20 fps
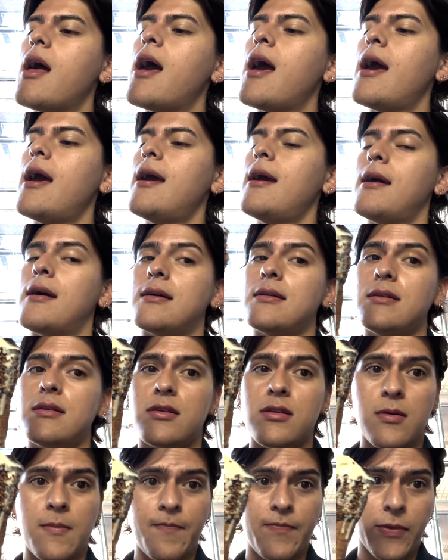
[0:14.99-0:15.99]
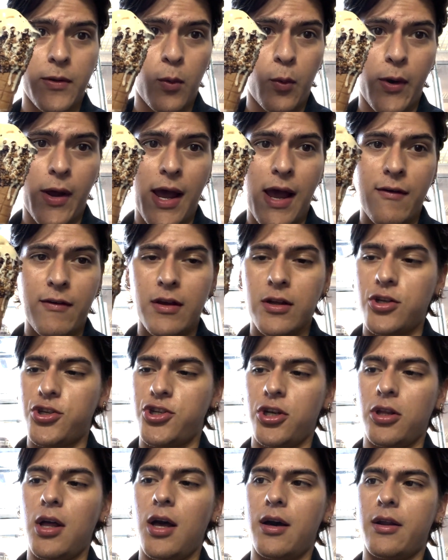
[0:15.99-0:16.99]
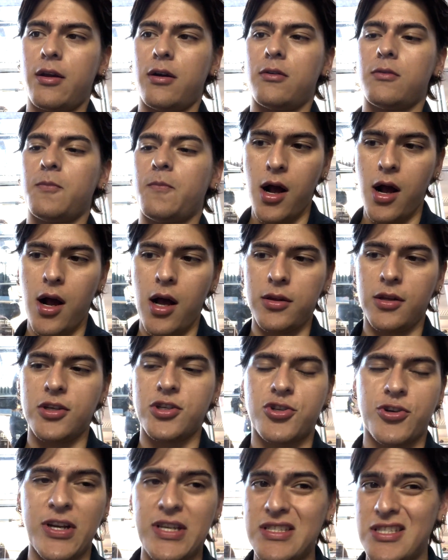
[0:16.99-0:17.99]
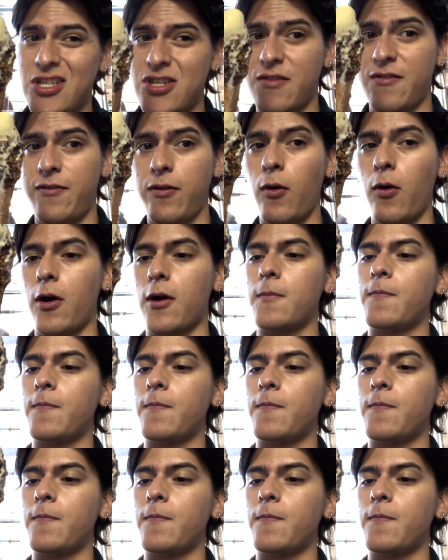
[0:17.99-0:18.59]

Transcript: and we're having gelato on the train station floor.